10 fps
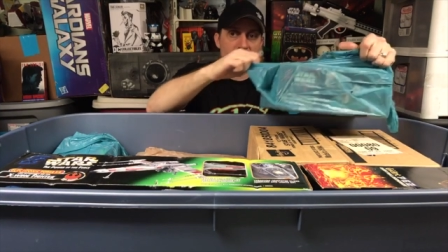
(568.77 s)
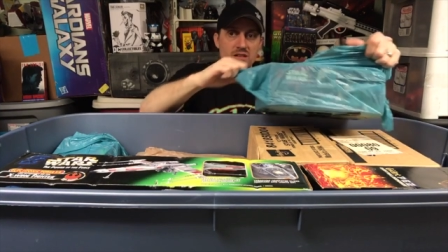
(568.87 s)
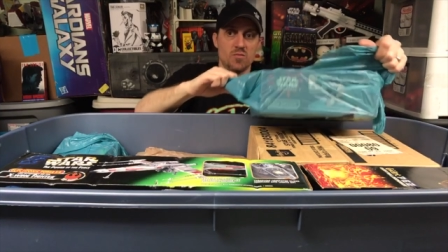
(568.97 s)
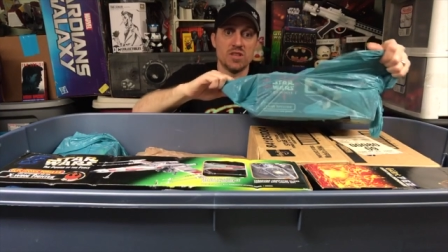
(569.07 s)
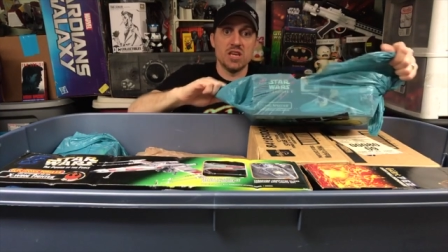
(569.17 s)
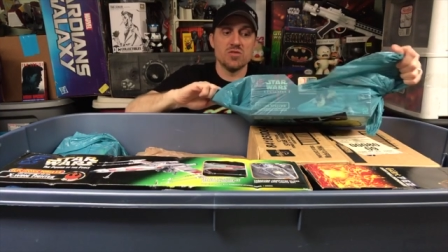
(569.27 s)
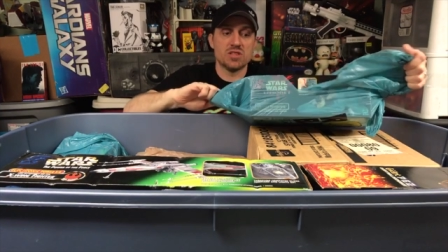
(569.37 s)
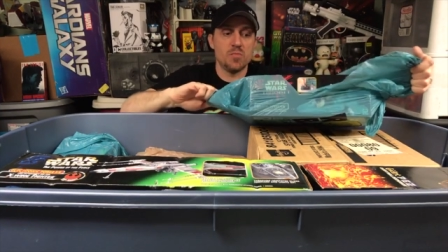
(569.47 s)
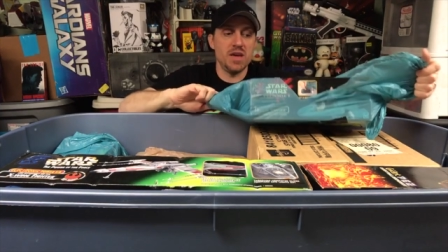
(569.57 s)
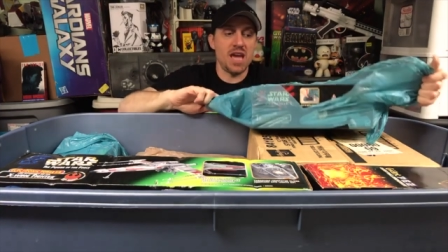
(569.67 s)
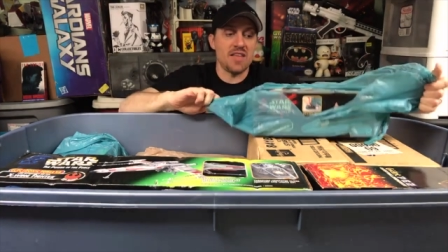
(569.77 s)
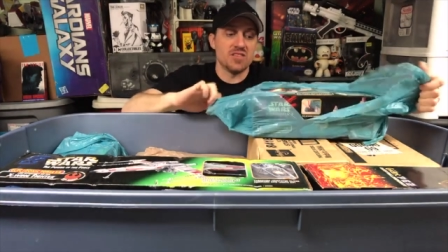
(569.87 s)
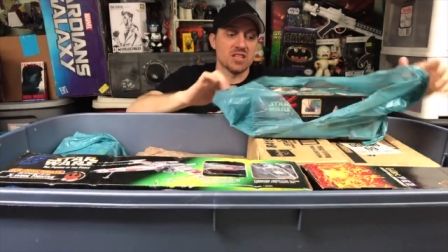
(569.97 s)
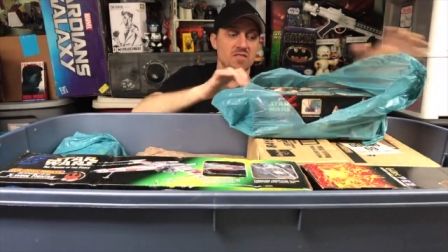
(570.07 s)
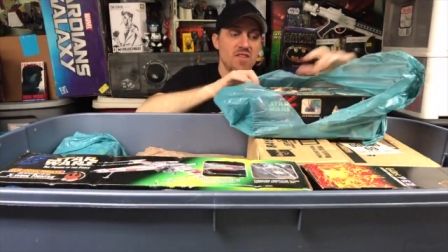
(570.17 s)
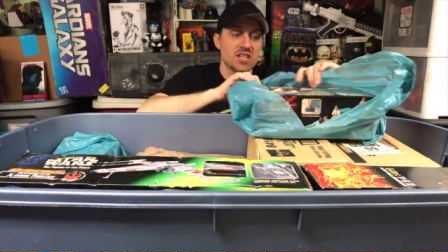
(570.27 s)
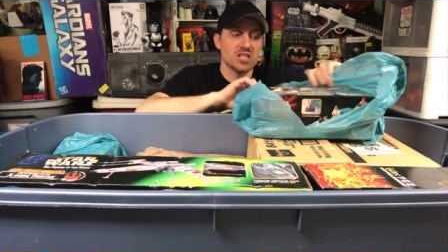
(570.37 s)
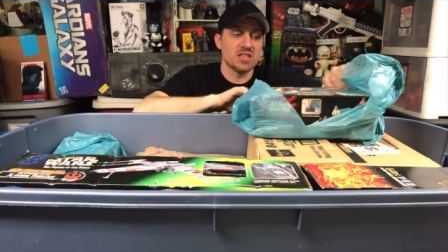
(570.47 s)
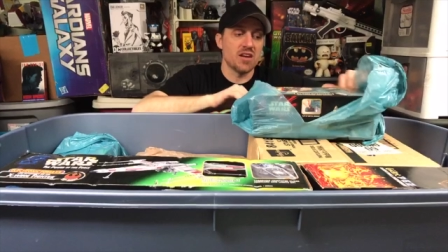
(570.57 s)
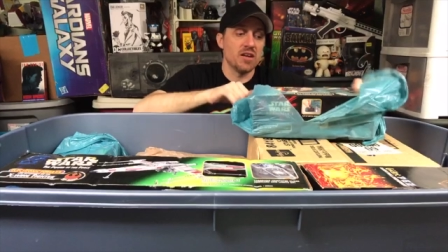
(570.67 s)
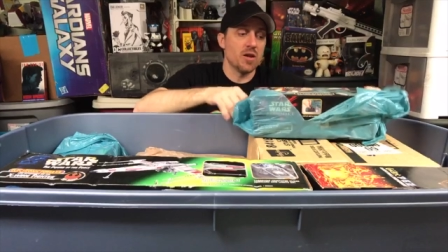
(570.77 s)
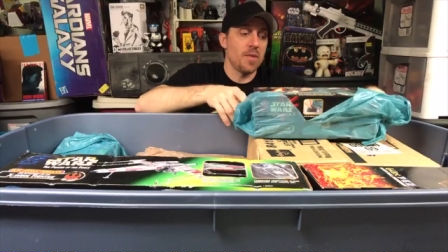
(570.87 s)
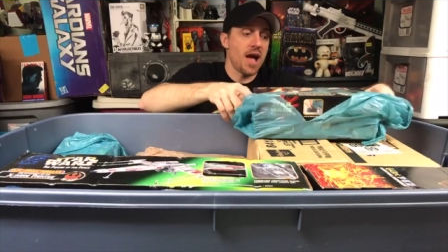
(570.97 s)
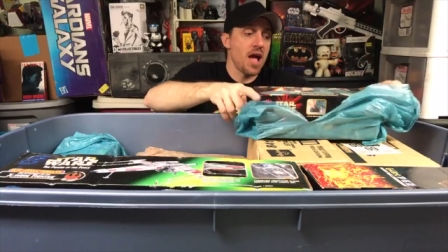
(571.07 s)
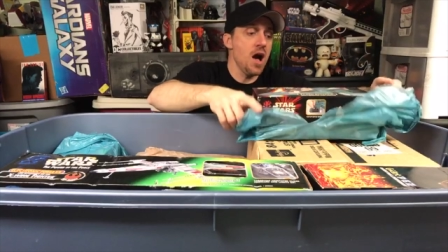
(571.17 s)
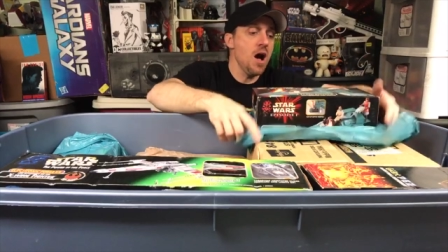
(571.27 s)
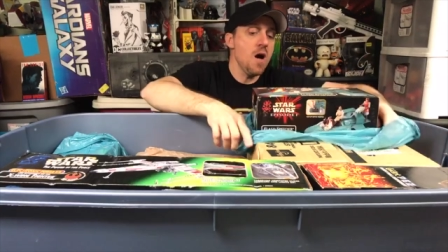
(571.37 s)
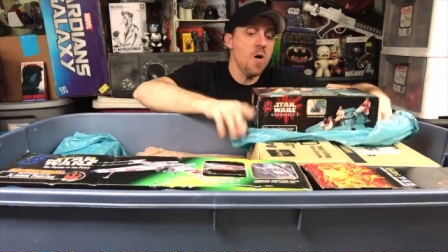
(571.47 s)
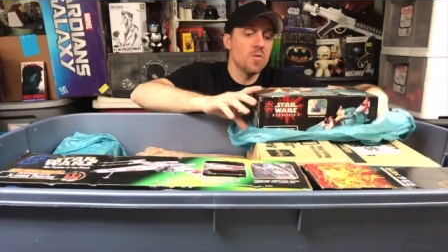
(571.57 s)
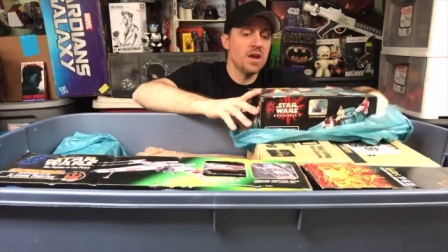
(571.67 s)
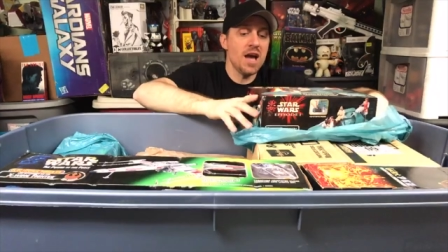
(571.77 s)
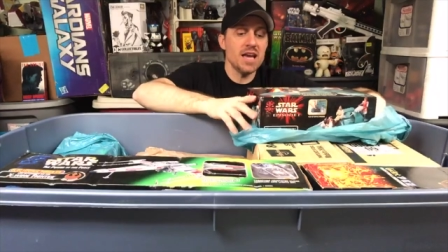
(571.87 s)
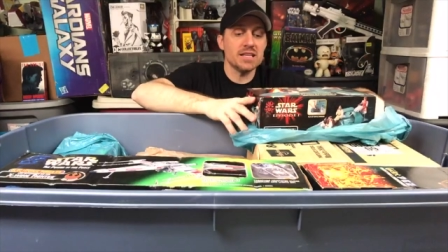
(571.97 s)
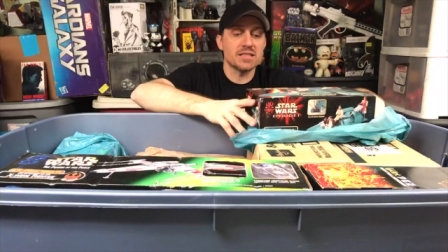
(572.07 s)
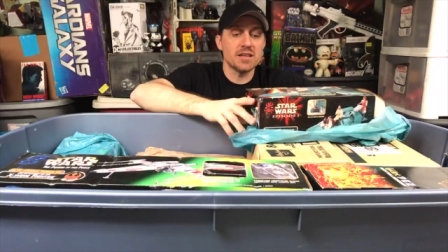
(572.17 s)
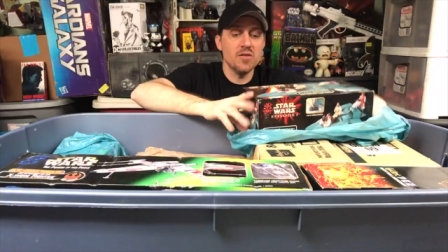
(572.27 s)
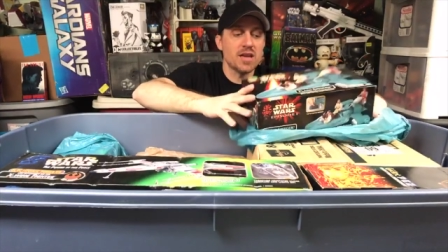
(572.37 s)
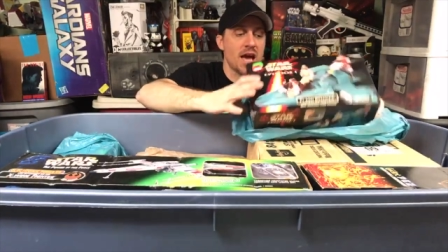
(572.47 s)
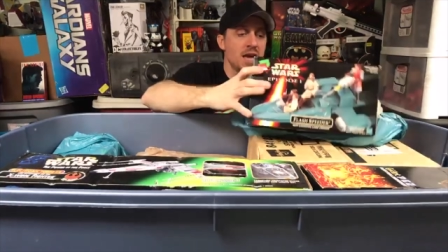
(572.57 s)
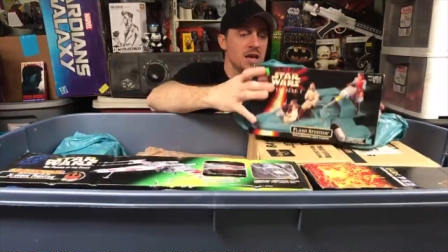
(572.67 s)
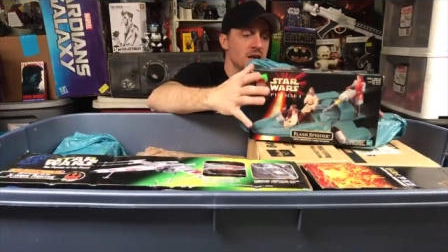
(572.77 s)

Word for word: when they used to be at this convention center nearby. Oh, nice. Okay.